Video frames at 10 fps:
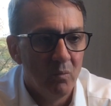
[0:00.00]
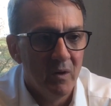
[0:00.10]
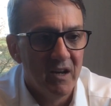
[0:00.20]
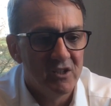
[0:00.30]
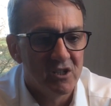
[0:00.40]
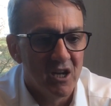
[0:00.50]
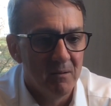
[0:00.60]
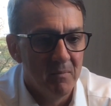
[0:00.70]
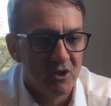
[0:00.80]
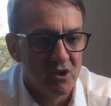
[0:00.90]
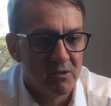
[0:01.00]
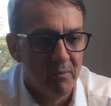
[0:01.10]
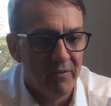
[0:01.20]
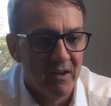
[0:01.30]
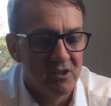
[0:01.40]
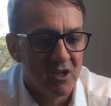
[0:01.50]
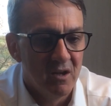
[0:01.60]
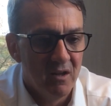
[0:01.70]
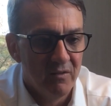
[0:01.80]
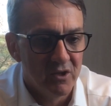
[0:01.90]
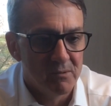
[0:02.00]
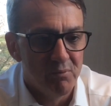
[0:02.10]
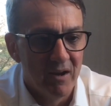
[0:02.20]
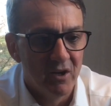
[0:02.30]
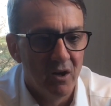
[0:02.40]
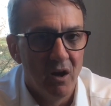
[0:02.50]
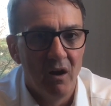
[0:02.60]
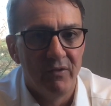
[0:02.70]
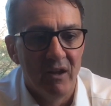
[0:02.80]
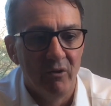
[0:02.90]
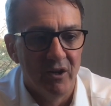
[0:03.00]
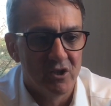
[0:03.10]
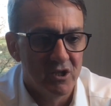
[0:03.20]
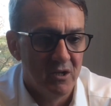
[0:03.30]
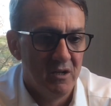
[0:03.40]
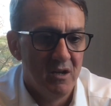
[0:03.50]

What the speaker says: We need to take measures to prevent the spread of the illness.